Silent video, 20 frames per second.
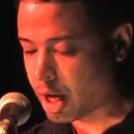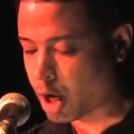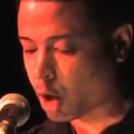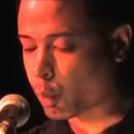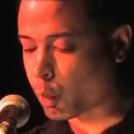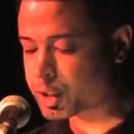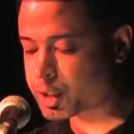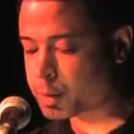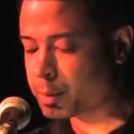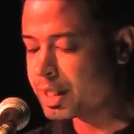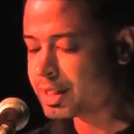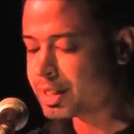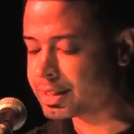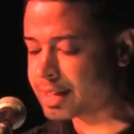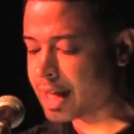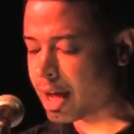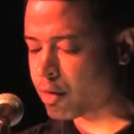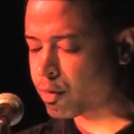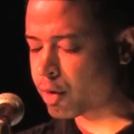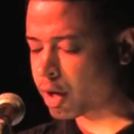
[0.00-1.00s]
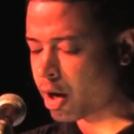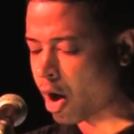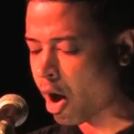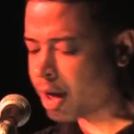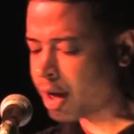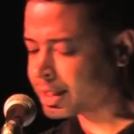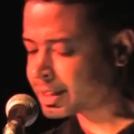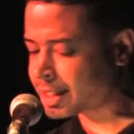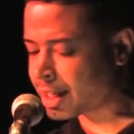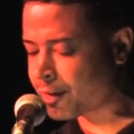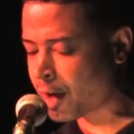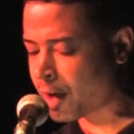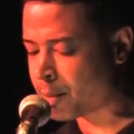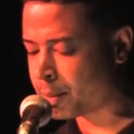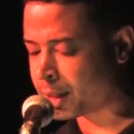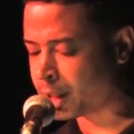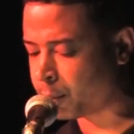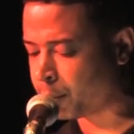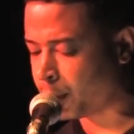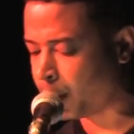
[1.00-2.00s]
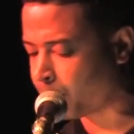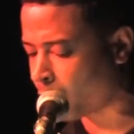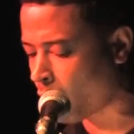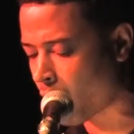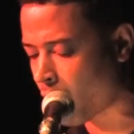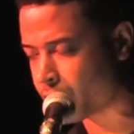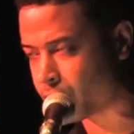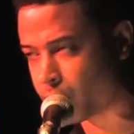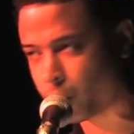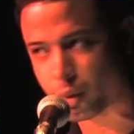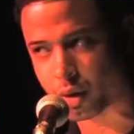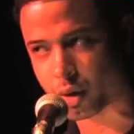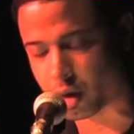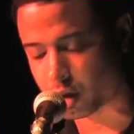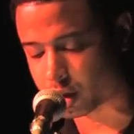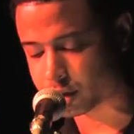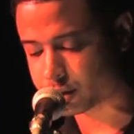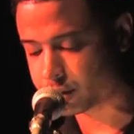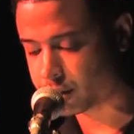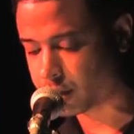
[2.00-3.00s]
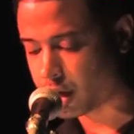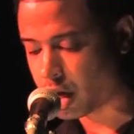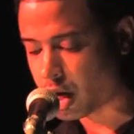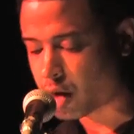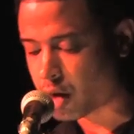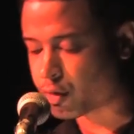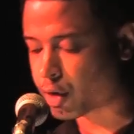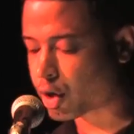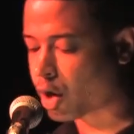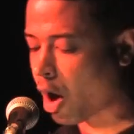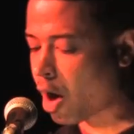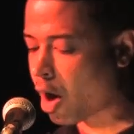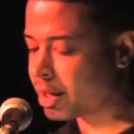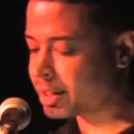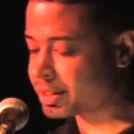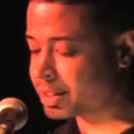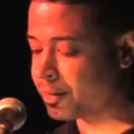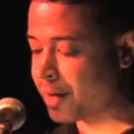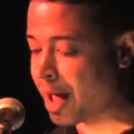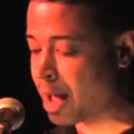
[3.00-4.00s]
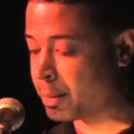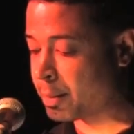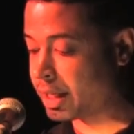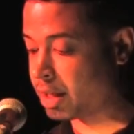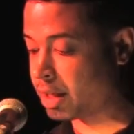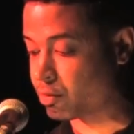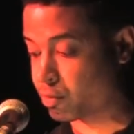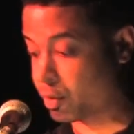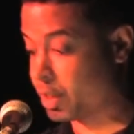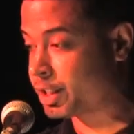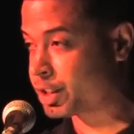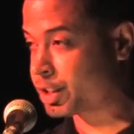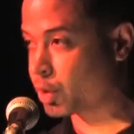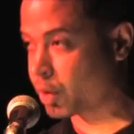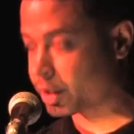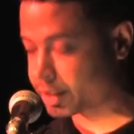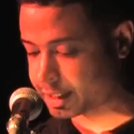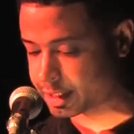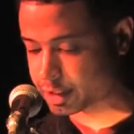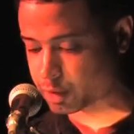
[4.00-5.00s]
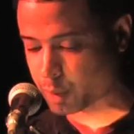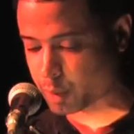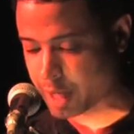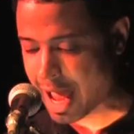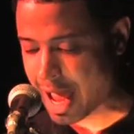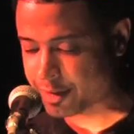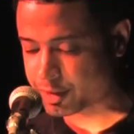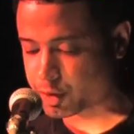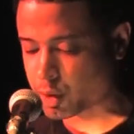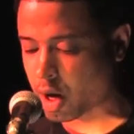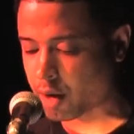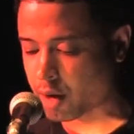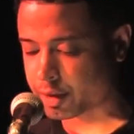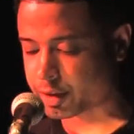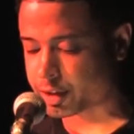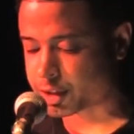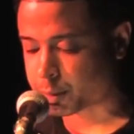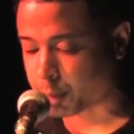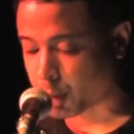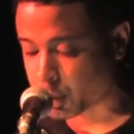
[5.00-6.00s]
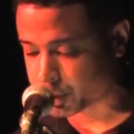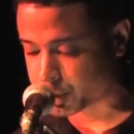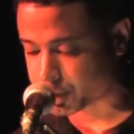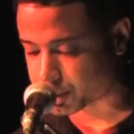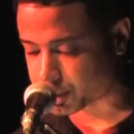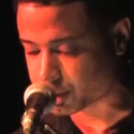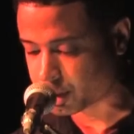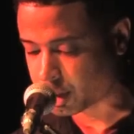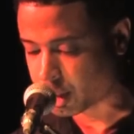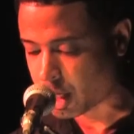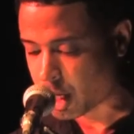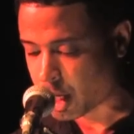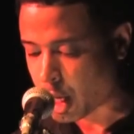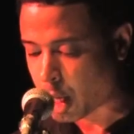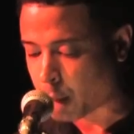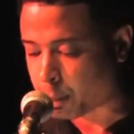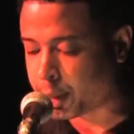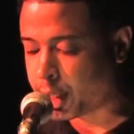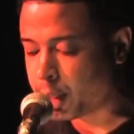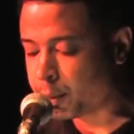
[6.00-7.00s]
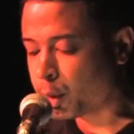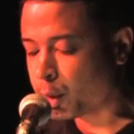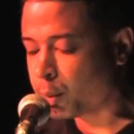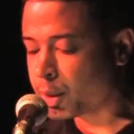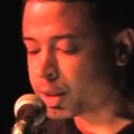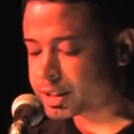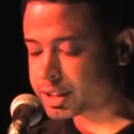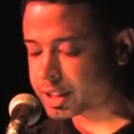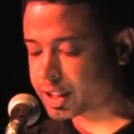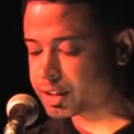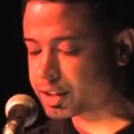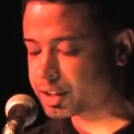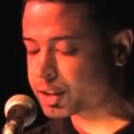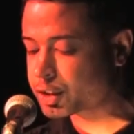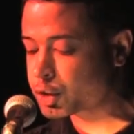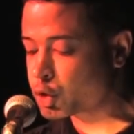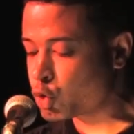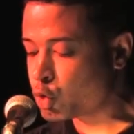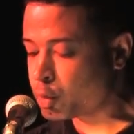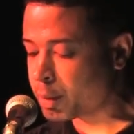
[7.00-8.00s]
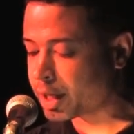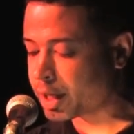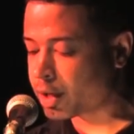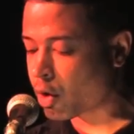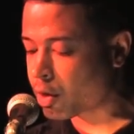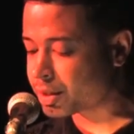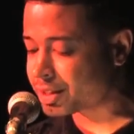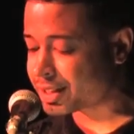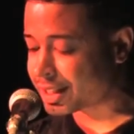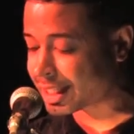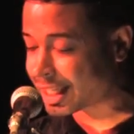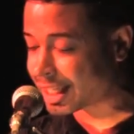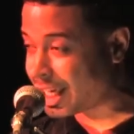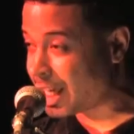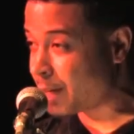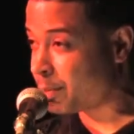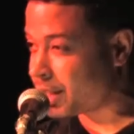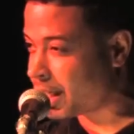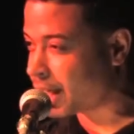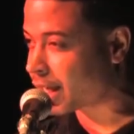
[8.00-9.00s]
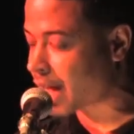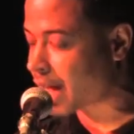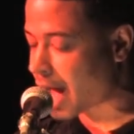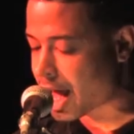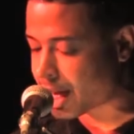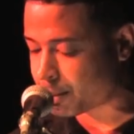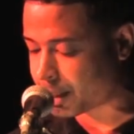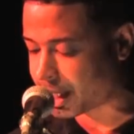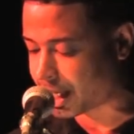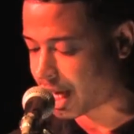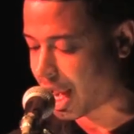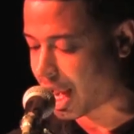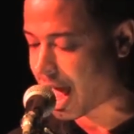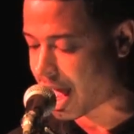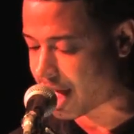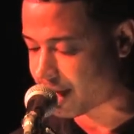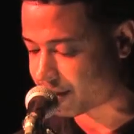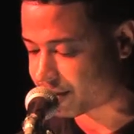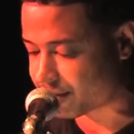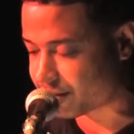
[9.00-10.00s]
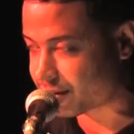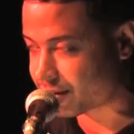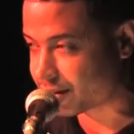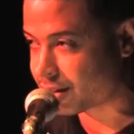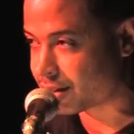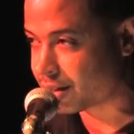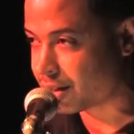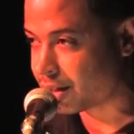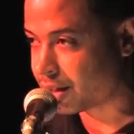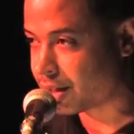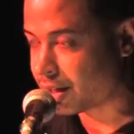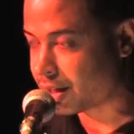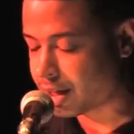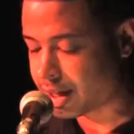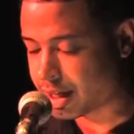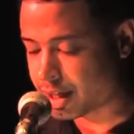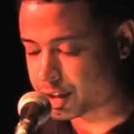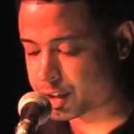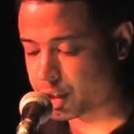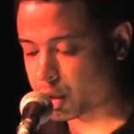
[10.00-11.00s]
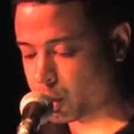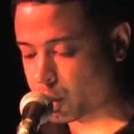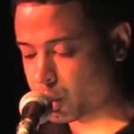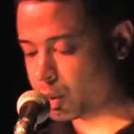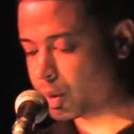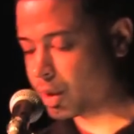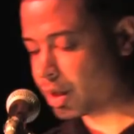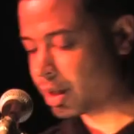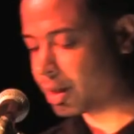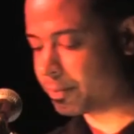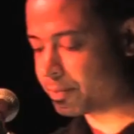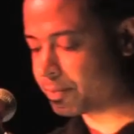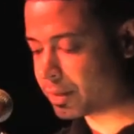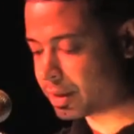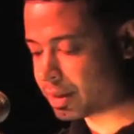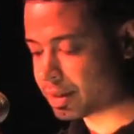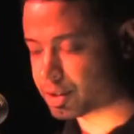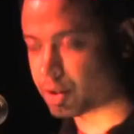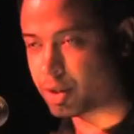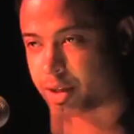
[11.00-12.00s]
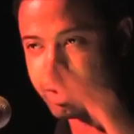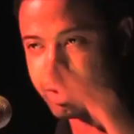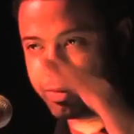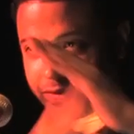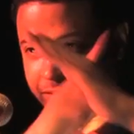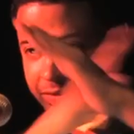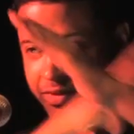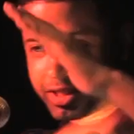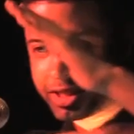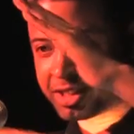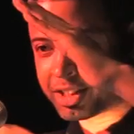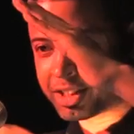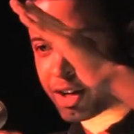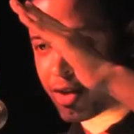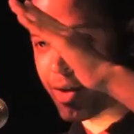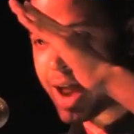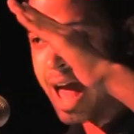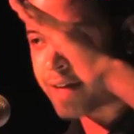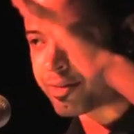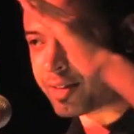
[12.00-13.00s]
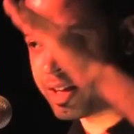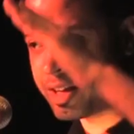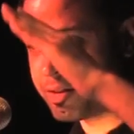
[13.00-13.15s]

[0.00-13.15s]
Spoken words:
which means that regardless of how many people are in the world, regardless of how many resources we have to our disposal, people must consume in order to keep the economy alive. So if this is a graph,